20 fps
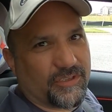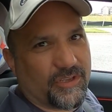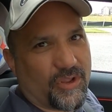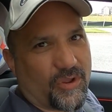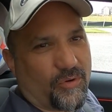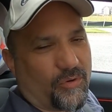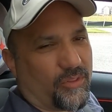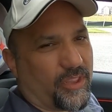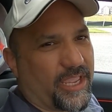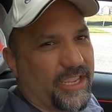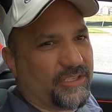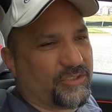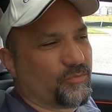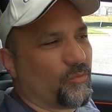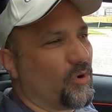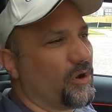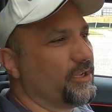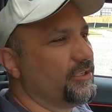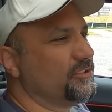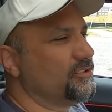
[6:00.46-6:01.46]

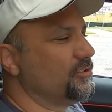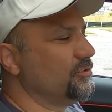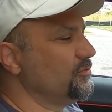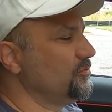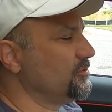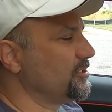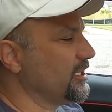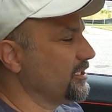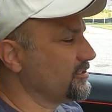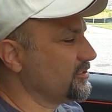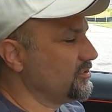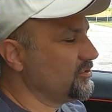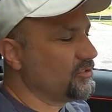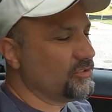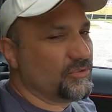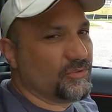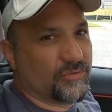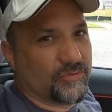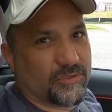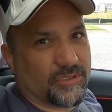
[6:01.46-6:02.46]
1 and 2, test and
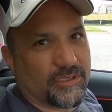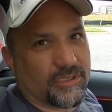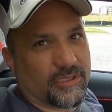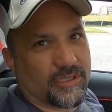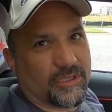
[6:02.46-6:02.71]
tune,